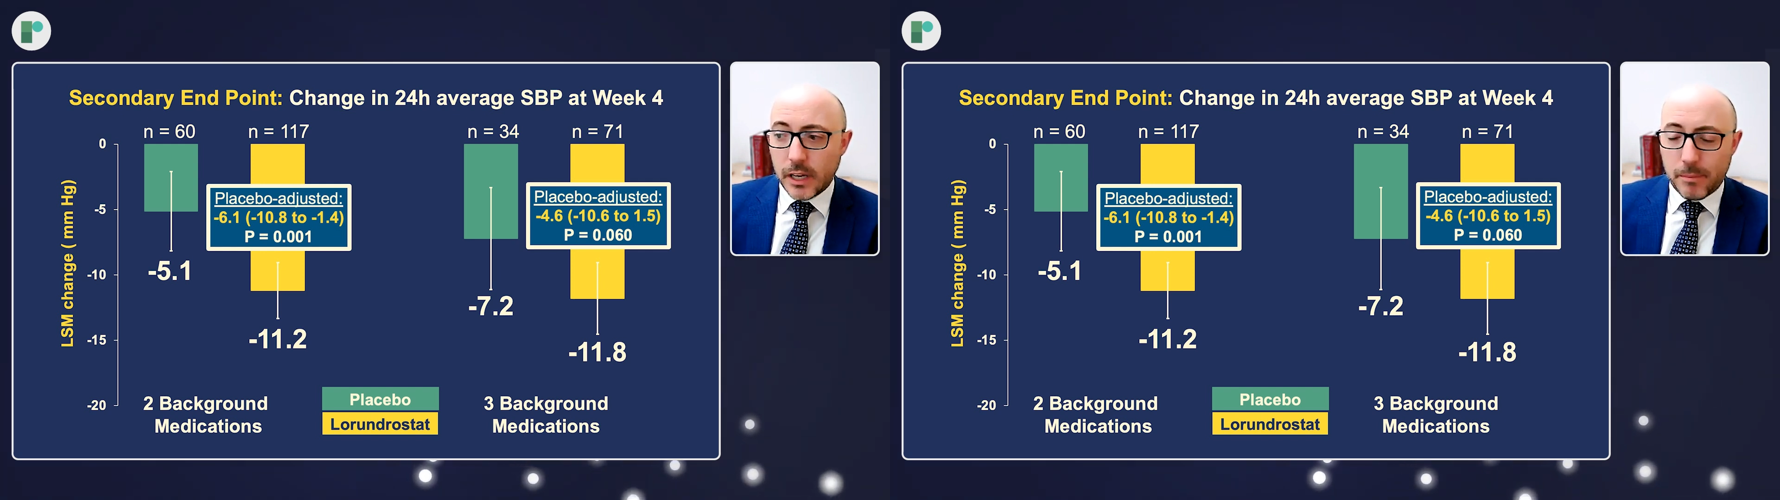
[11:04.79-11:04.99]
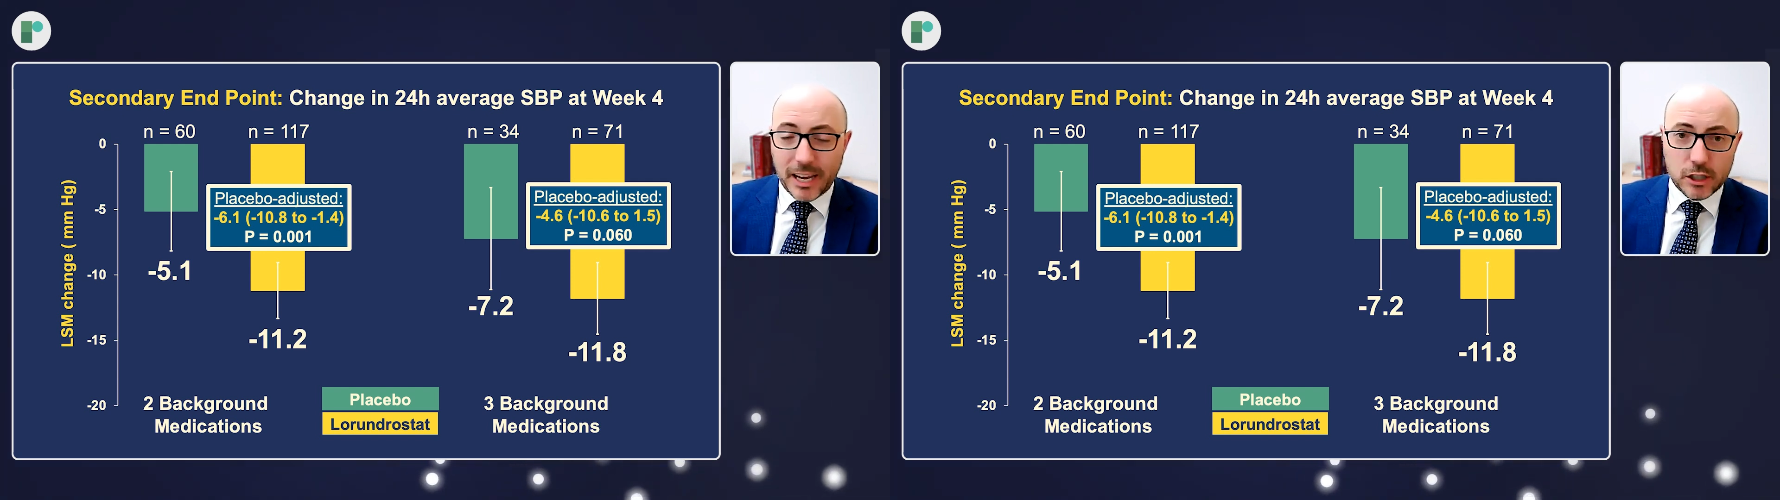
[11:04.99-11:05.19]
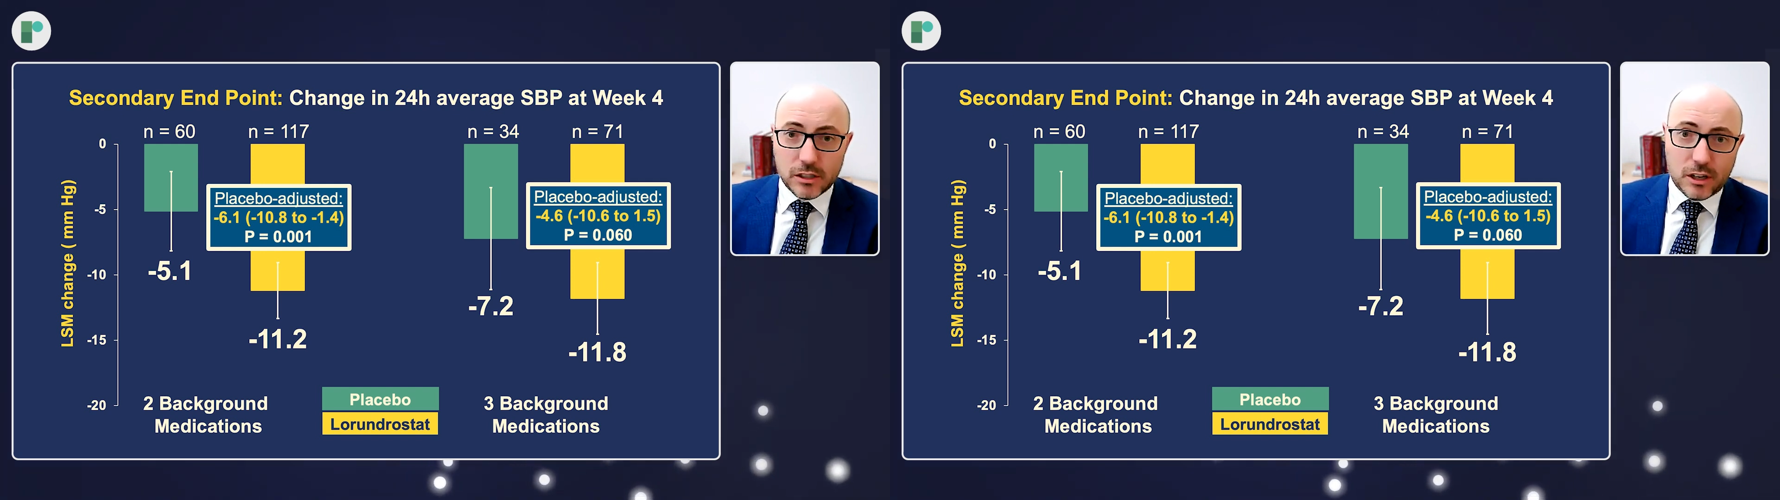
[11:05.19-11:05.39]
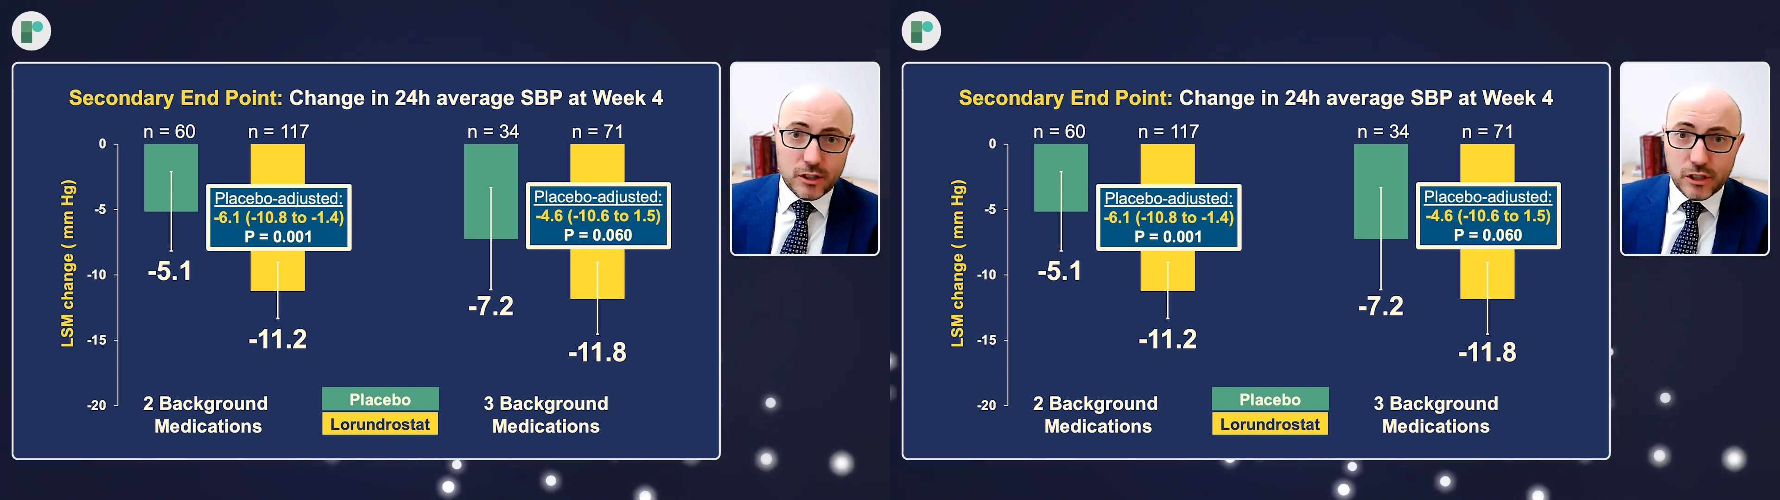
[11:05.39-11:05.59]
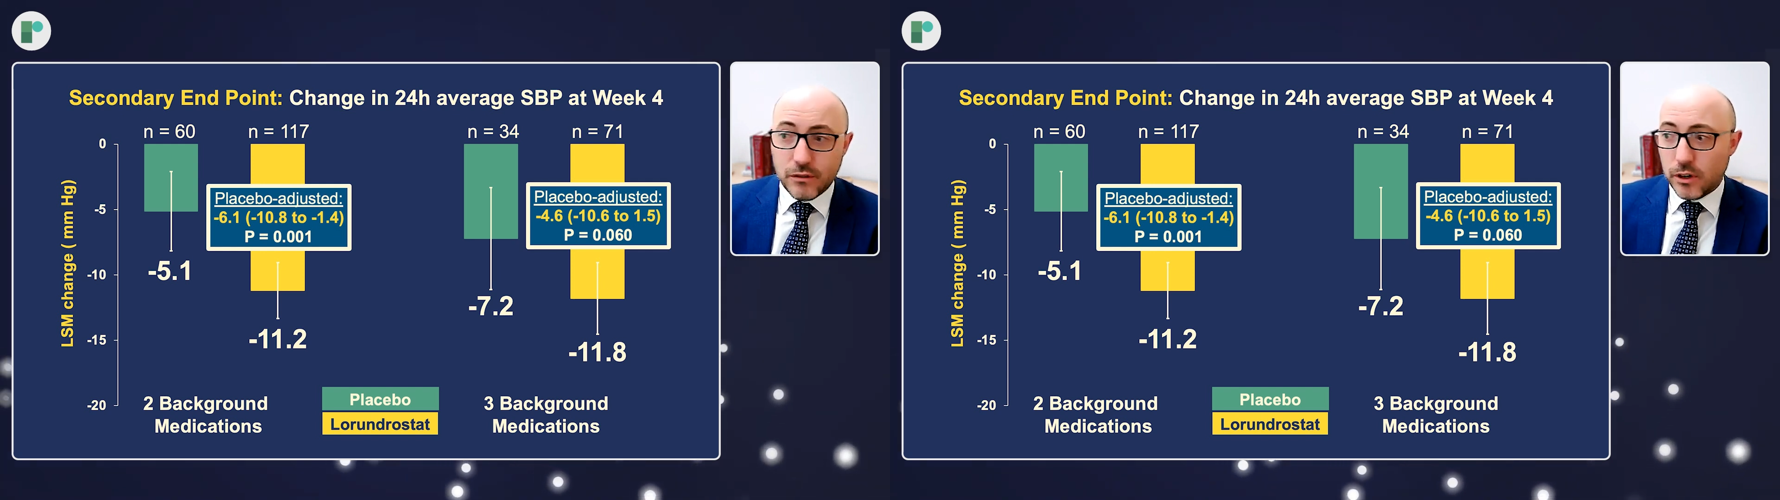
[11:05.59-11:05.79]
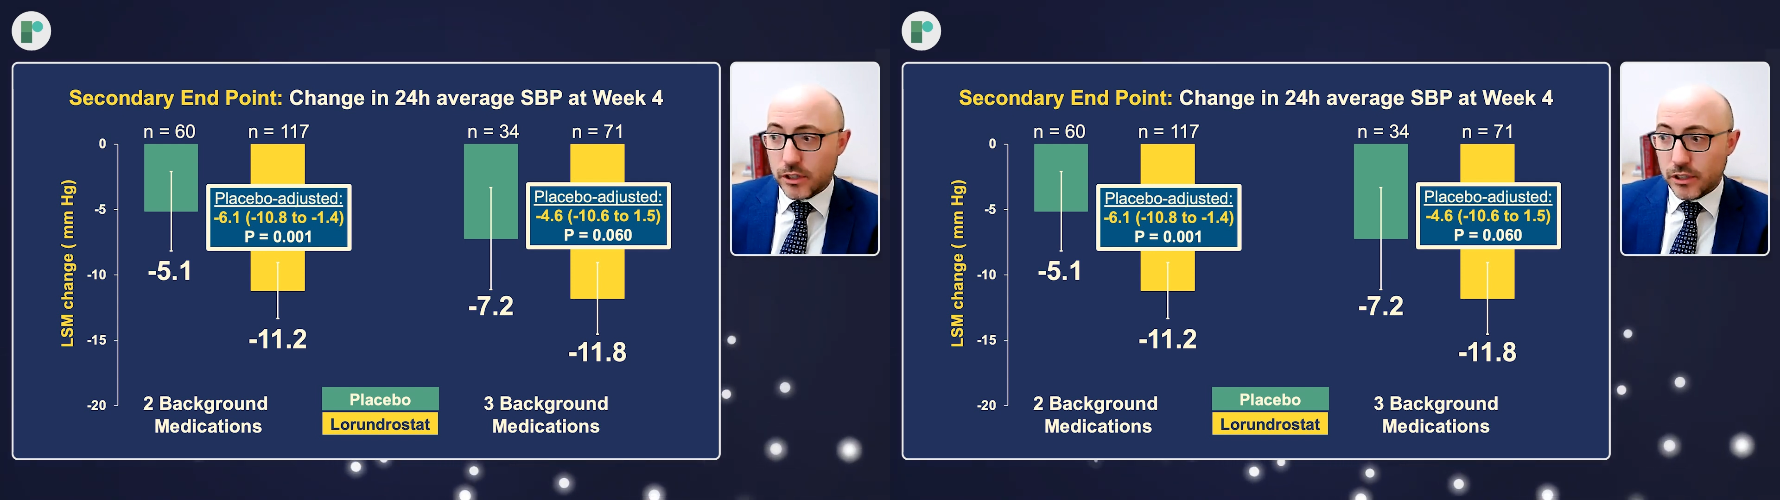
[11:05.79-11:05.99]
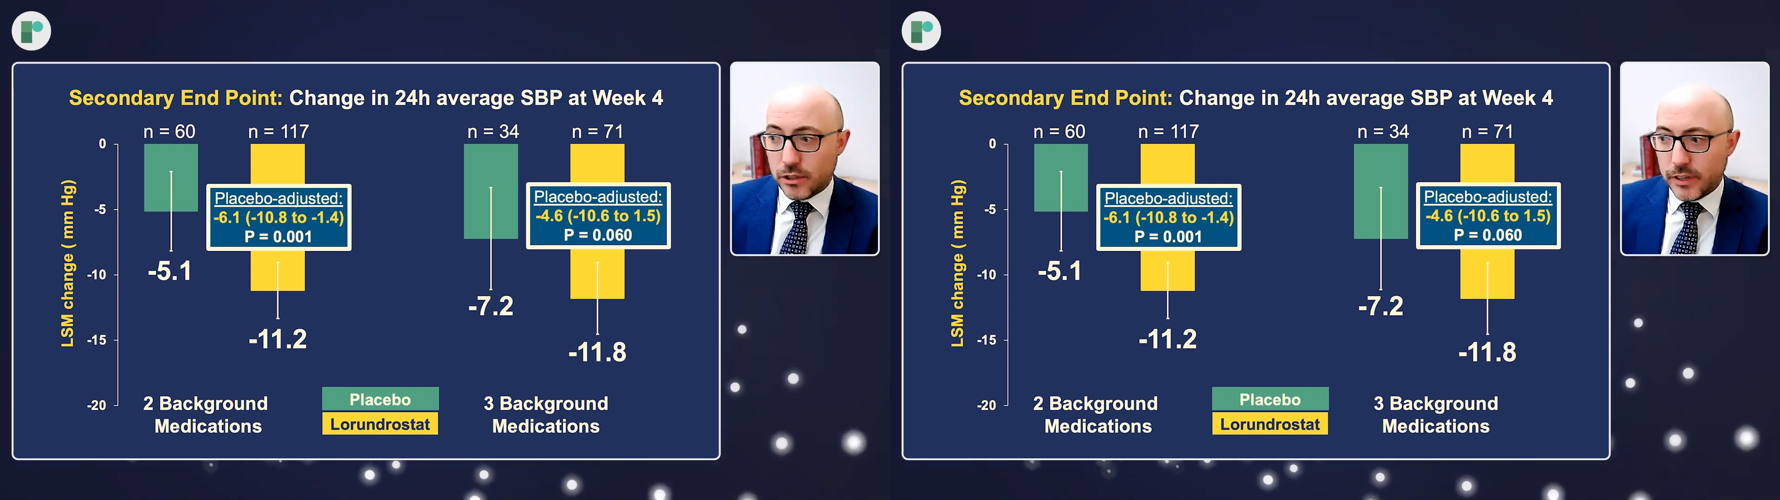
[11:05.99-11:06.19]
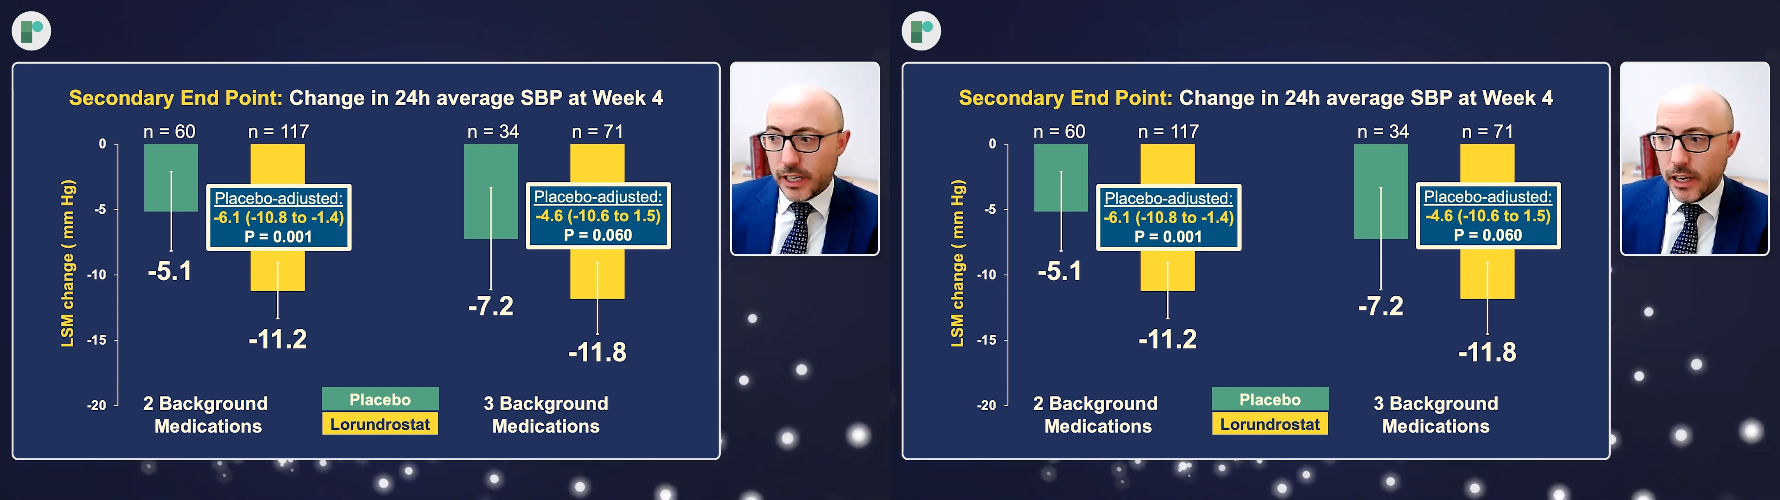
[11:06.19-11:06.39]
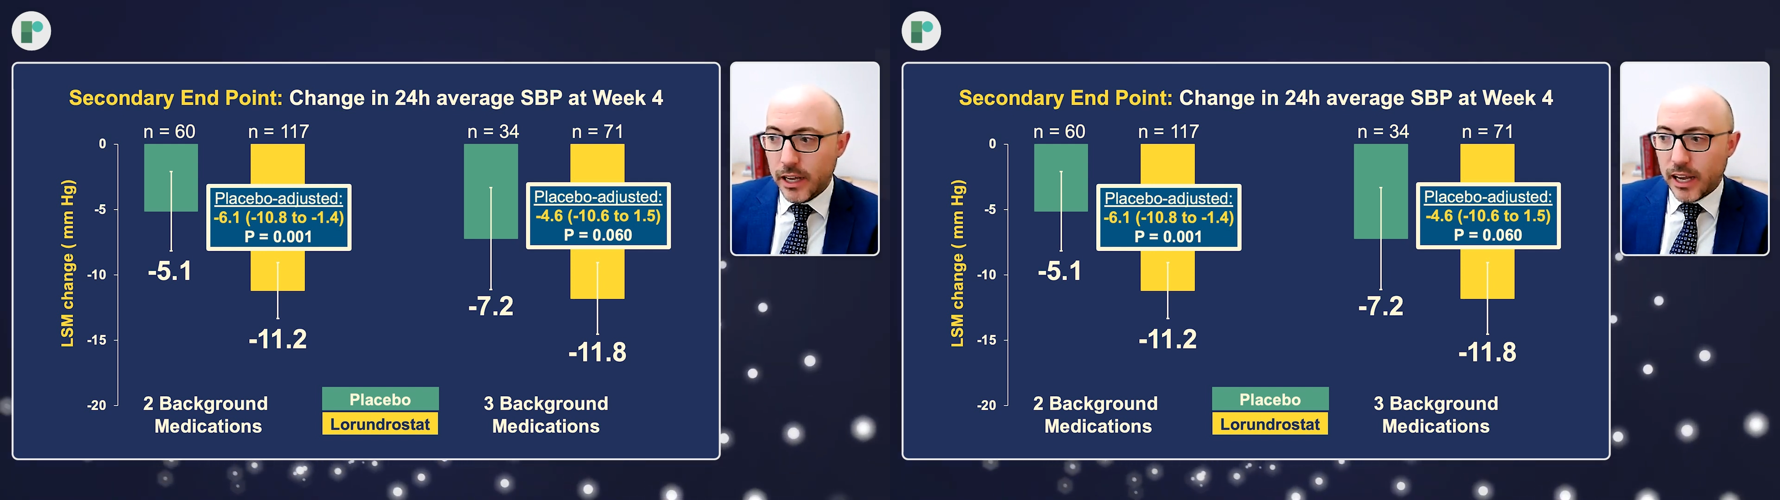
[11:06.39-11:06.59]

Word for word: patients on two versus three,